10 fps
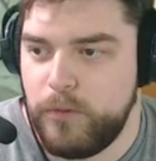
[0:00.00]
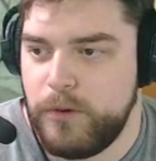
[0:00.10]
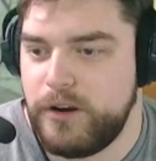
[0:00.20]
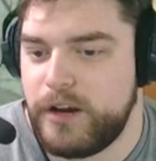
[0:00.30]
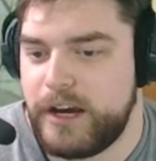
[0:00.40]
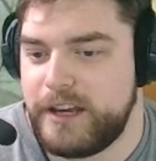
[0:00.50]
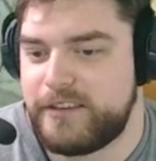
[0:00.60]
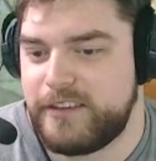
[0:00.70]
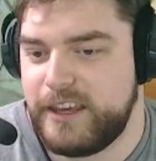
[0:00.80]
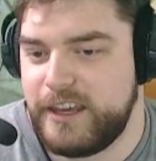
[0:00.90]
The moment I
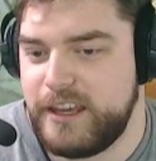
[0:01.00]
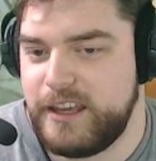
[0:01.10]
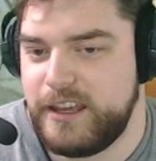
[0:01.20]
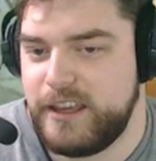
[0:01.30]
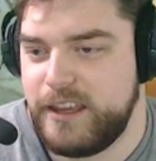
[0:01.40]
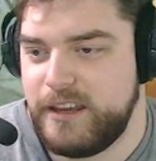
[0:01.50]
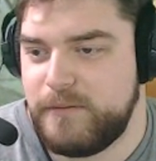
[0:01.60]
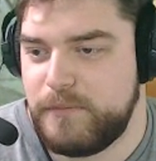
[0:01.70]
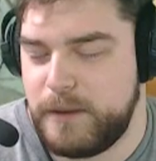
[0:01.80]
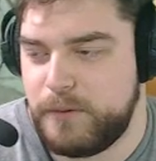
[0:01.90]
see
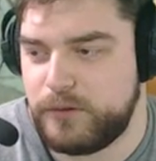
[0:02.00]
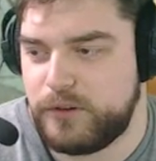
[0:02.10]
people